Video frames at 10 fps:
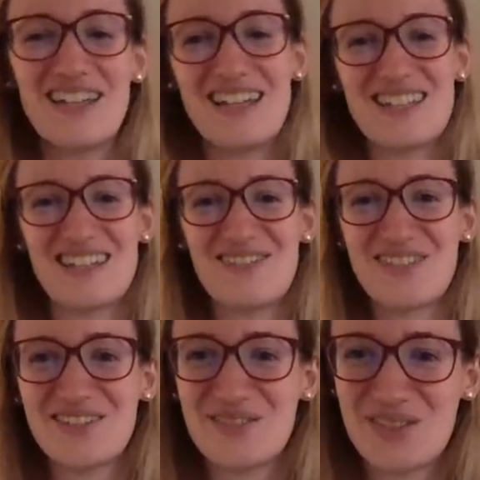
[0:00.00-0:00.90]
that's a
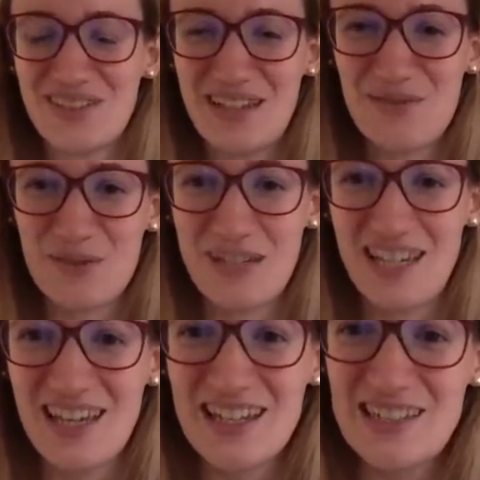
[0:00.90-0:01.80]
difficult name for me.
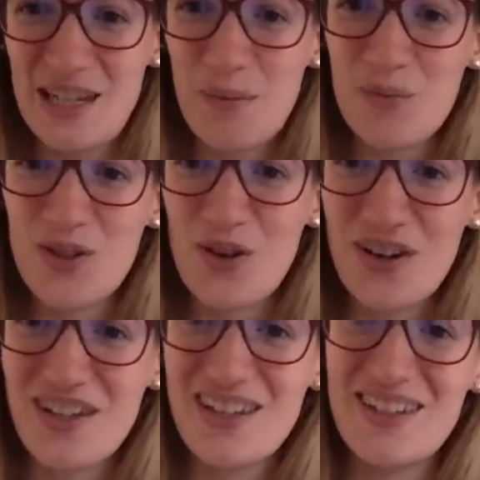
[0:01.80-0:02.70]

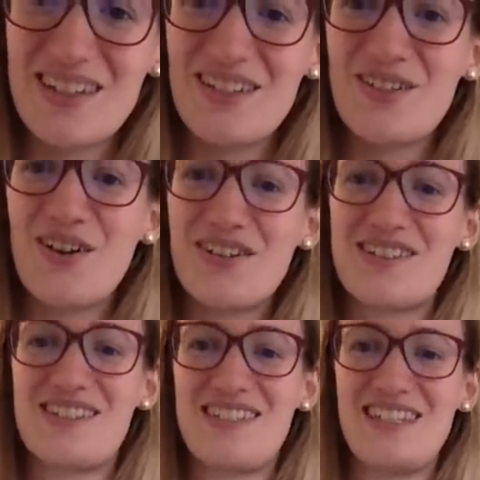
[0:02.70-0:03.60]

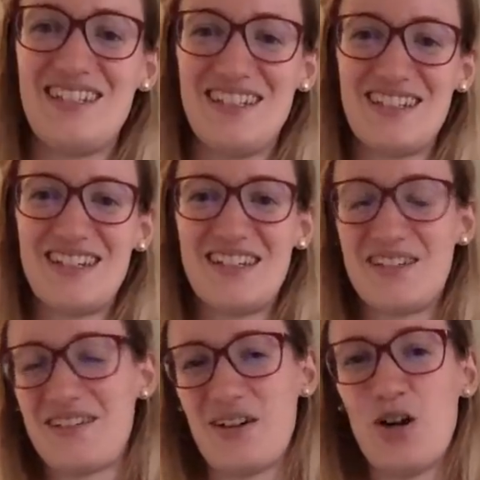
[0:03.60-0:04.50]
Dipyoyoti.
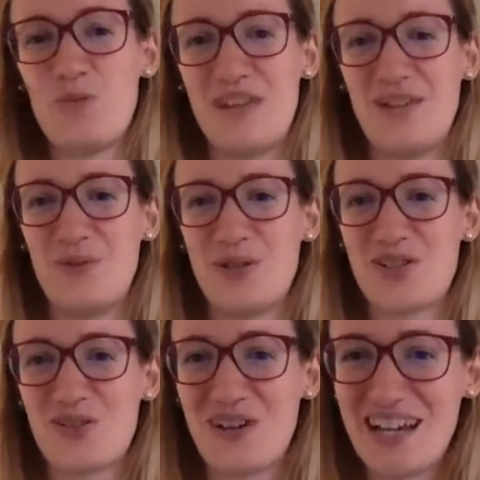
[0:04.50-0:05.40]
Hope that was
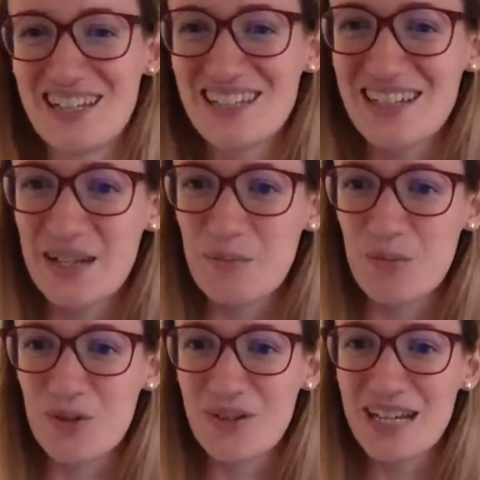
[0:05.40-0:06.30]
correct.
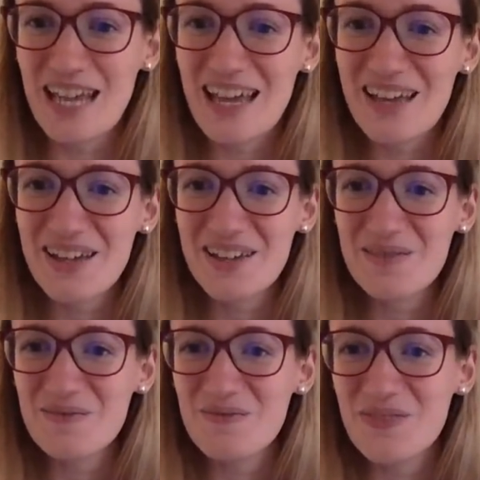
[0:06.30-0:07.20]
Maria
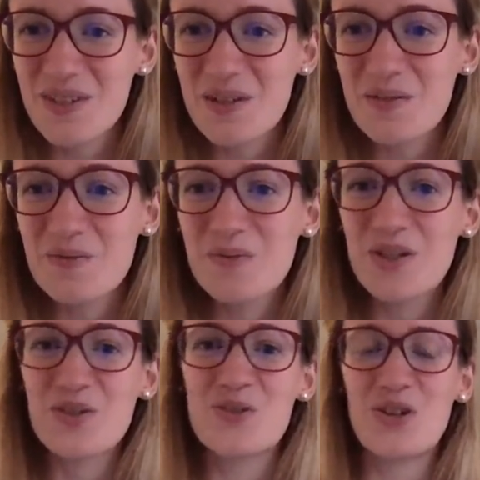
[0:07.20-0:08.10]

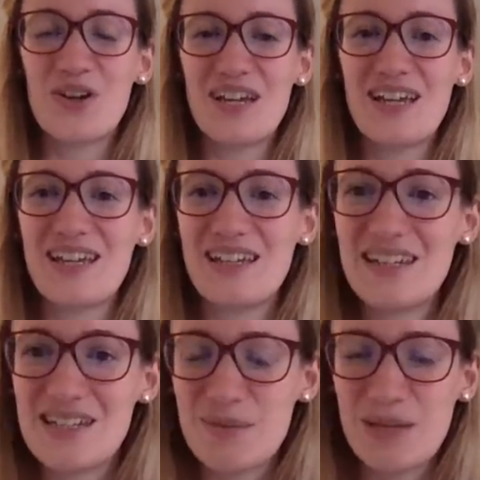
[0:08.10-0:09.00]
will join.
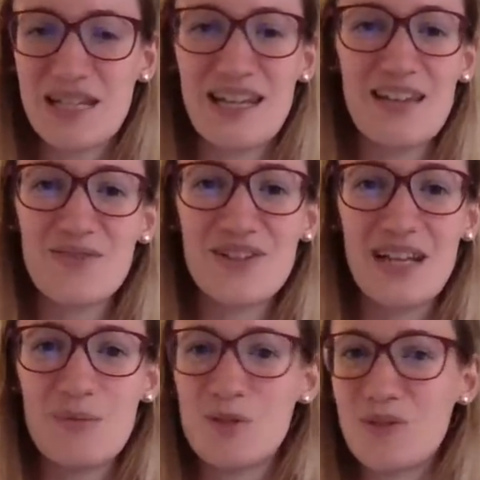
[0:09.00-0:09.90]
It's a bit late for
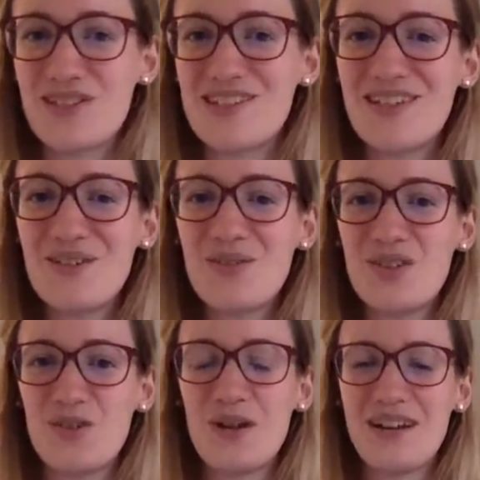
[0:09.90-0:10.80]
neighbors, but still,
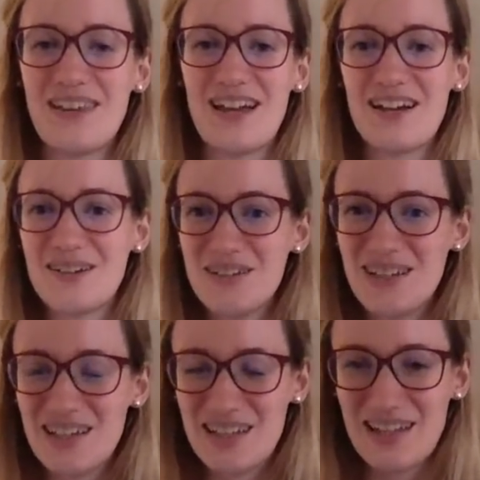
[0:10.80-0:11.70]
you are there.
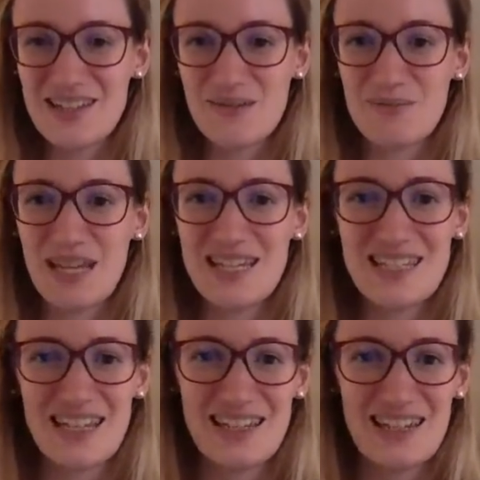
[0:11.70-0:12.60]
That's
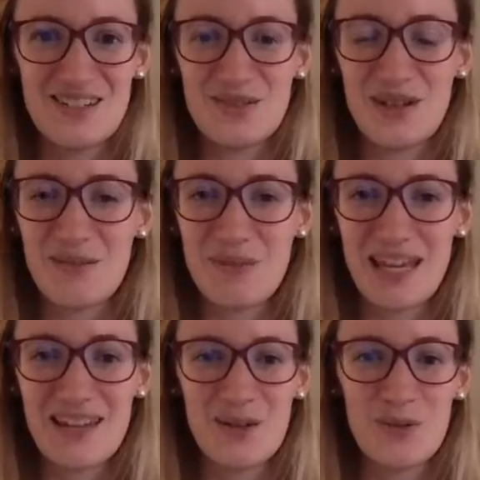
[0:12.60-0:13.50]
amazing that you come
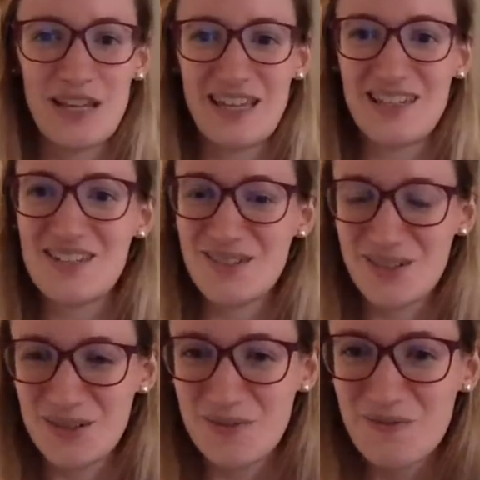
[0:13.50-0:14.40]
anyway
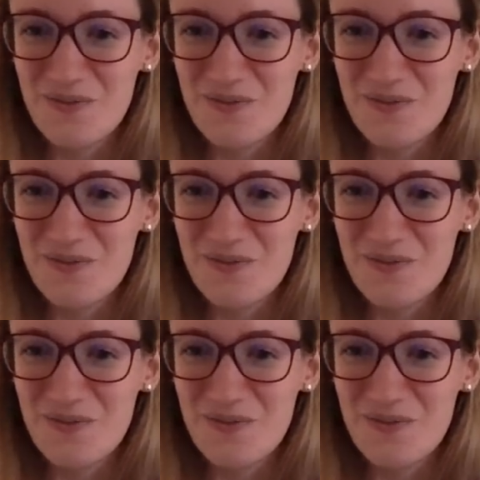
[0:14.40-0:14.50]
to